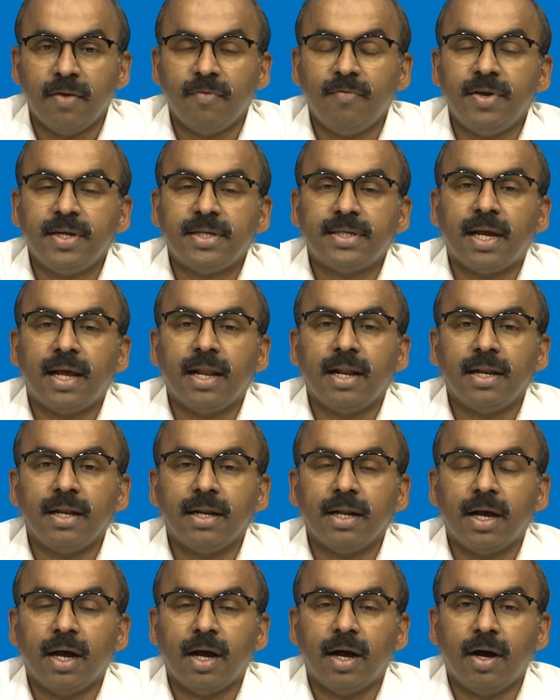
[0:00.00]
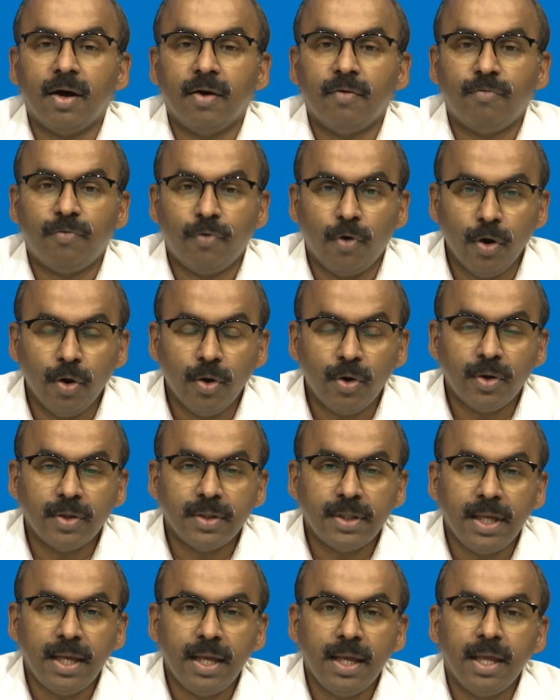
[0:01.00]
We shall follow
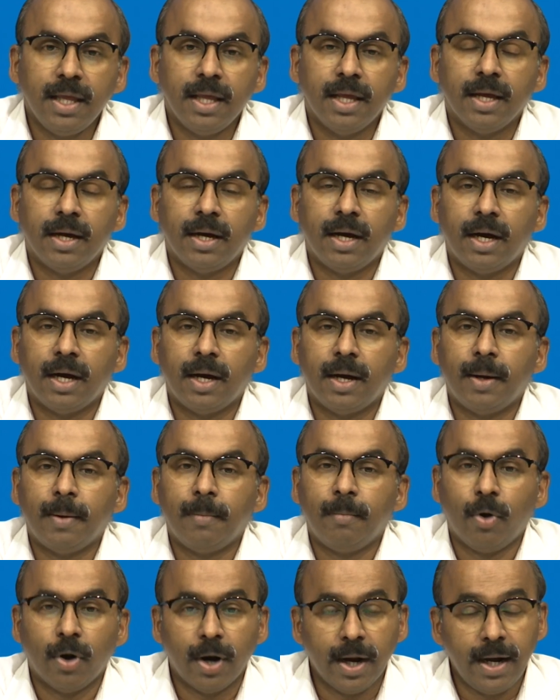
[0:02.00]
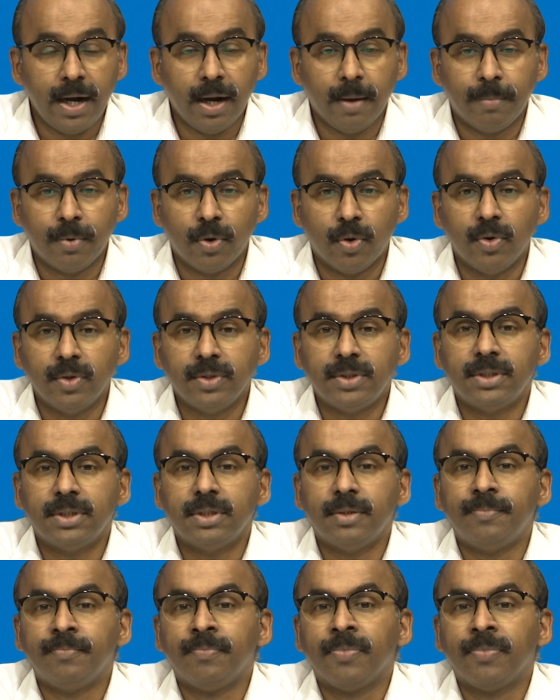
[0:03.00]
the modern approach